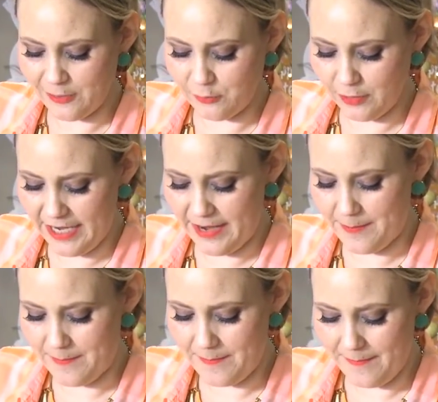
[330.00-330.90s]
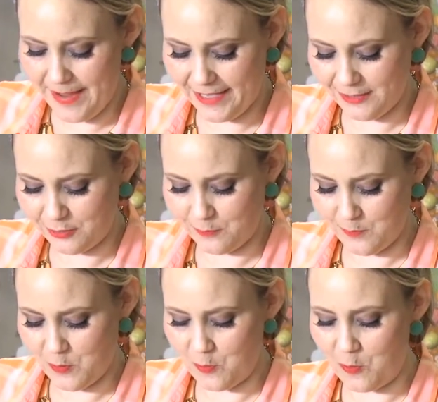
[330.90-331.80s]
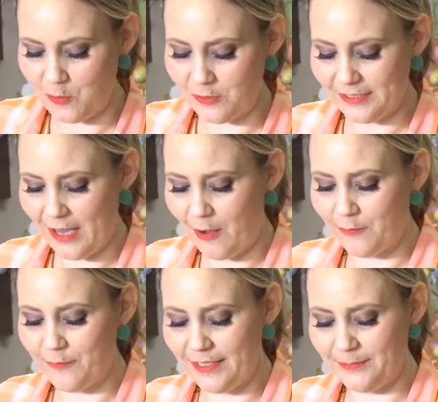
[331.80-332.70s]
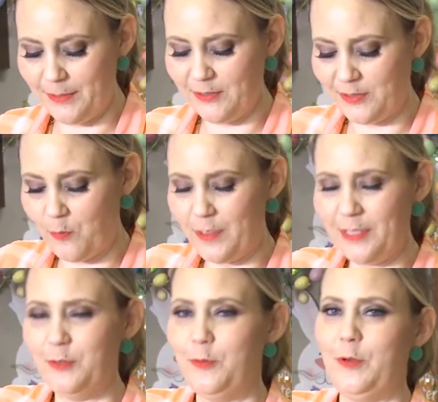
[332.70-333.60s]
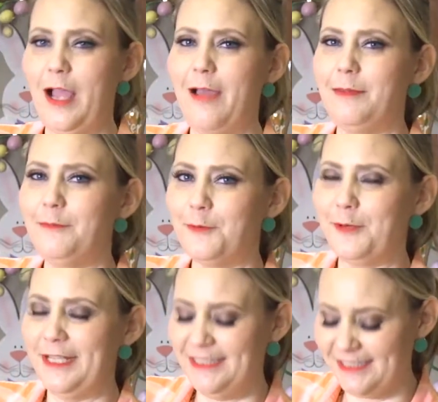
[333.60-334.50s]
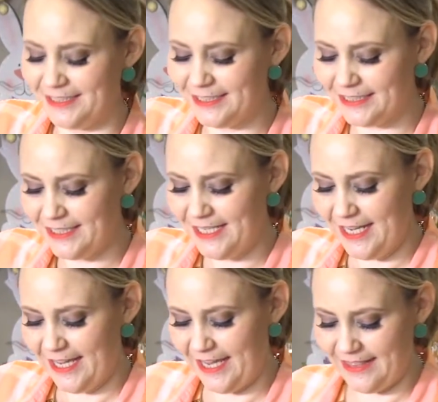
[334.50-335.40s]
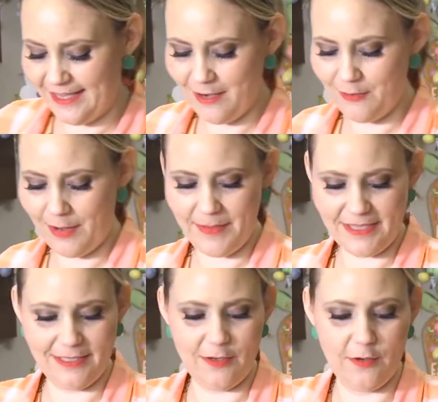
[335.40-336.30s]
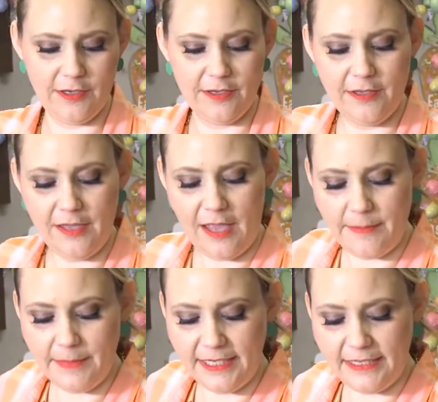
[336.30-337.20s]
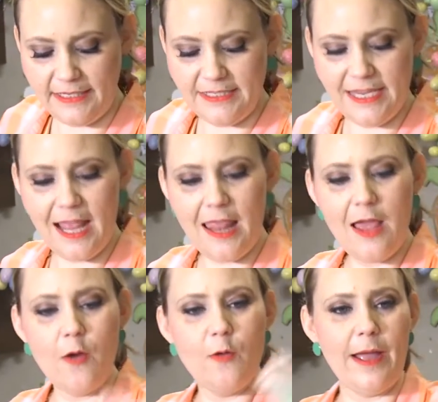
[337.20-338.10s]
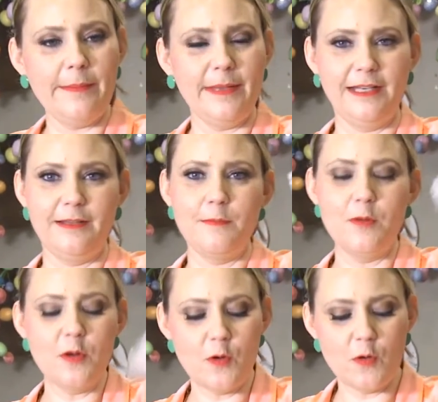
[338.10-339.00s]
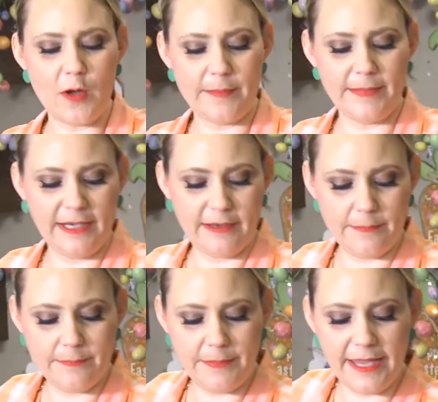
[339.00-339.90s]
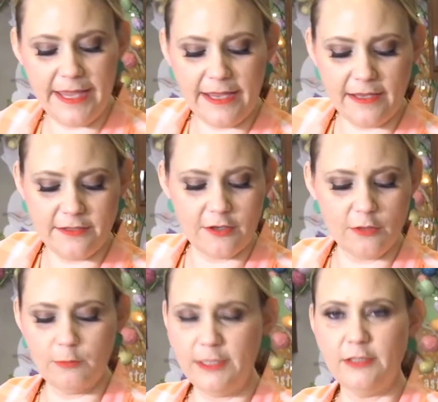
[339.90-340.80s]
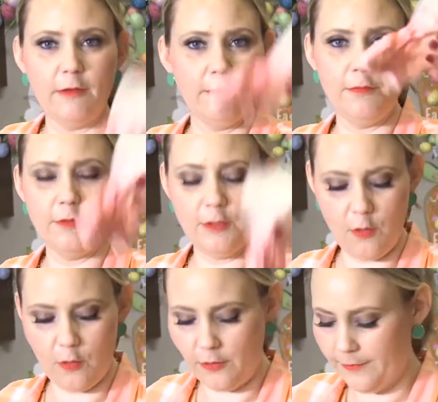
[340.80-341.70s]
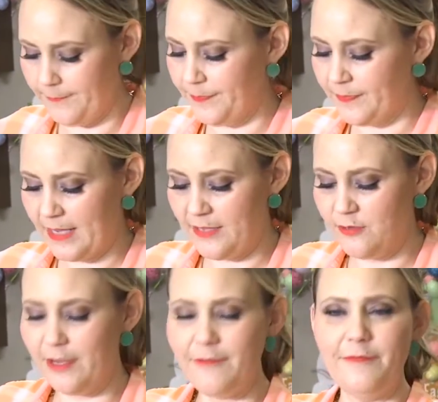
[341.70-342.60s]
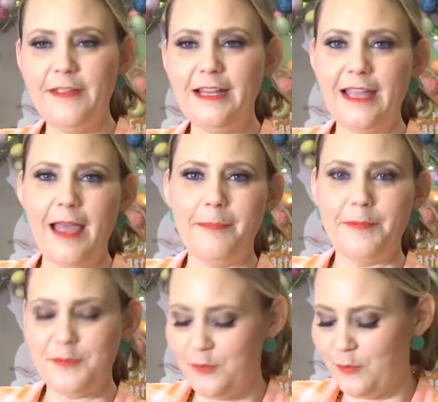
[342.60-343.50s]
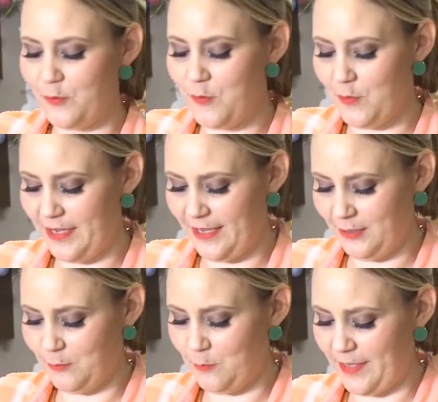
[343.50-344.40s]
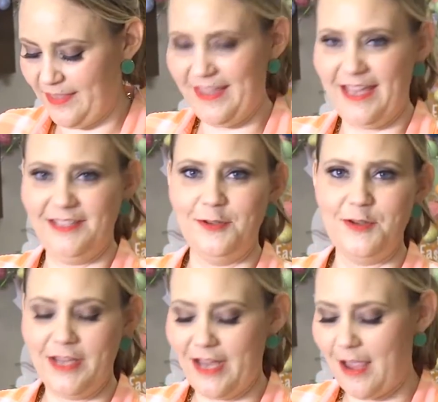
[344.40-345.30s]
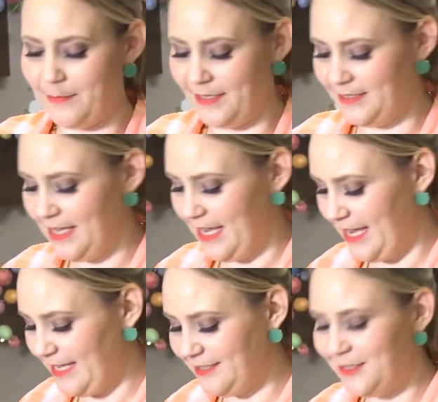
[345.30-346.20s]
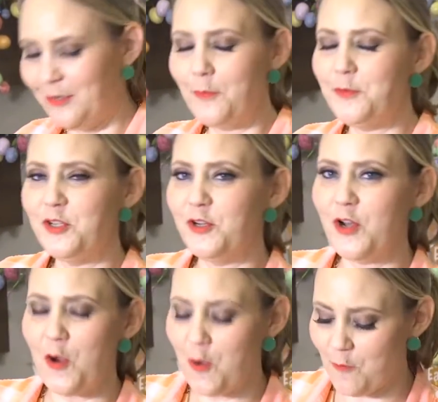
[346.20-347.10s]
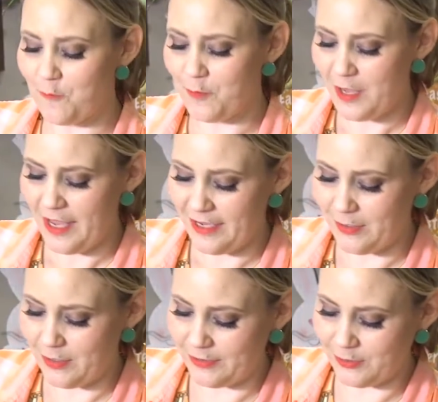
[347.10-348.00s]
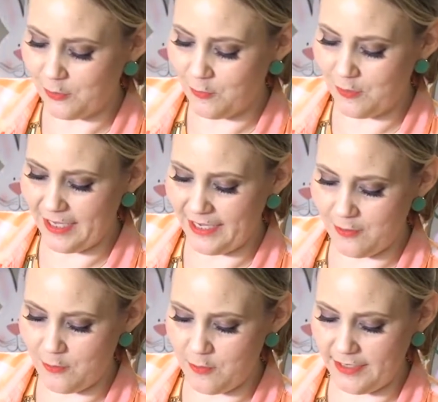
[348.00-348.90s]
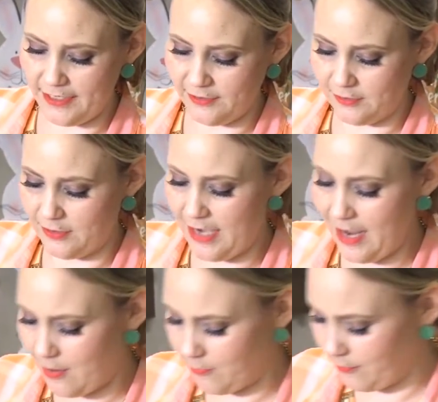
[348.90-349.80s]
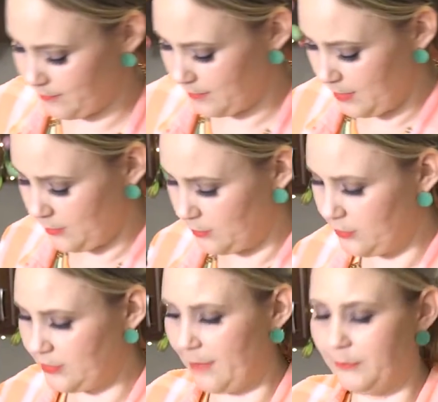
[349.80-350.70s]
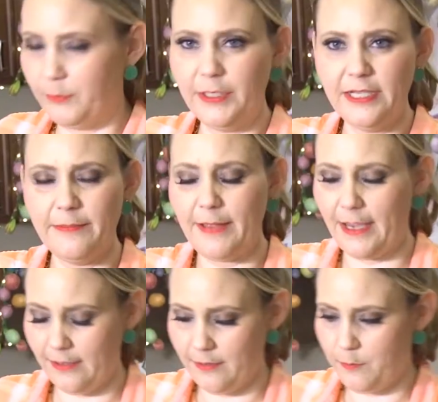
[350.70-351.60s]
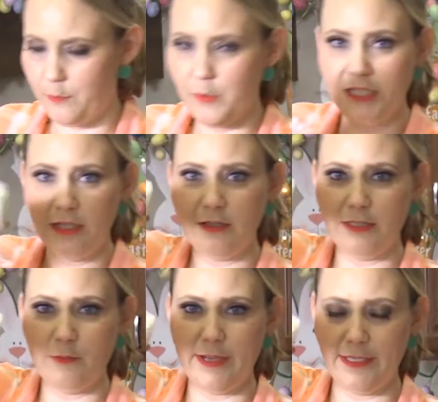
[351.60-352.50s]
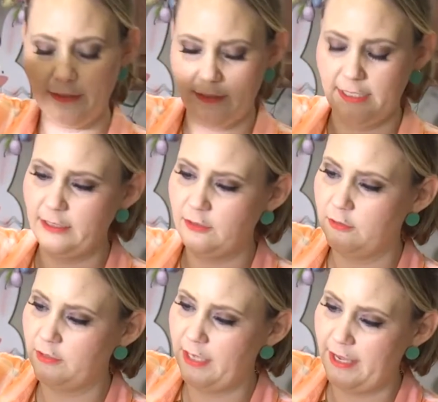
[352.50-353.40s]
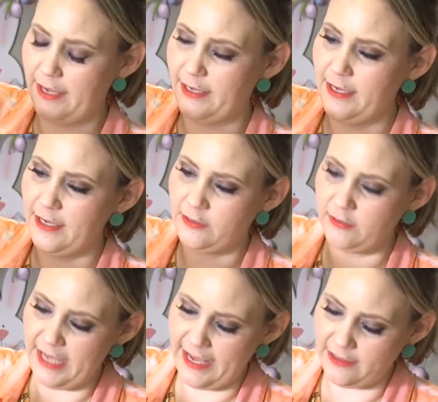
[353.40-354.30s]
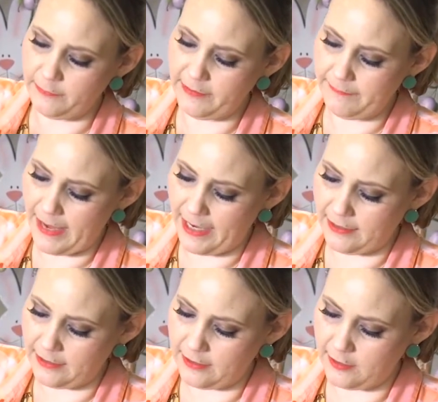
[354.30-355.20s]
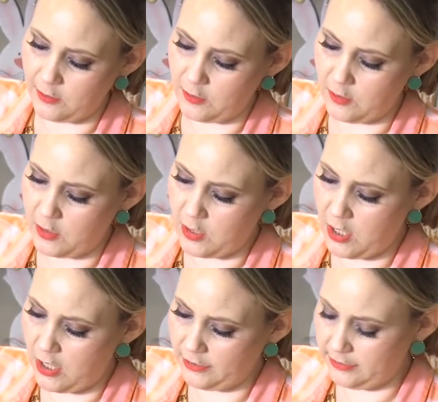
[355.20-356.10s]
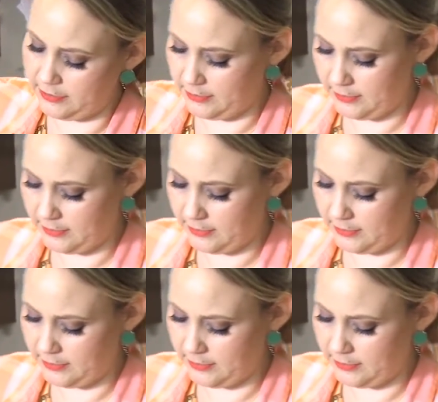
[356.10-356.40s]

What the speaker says: actually made some colors out of it because I wanted to have them for Easter, and they look amazing. Look, I made it in yellow, I made it in blue, I made it in pink, just with some food color. And you can fill up your cookies with this, so you can have this Easter option of chocolate cookies. So now you just have to put it in the bag, push it all the way into the end of the bag, cut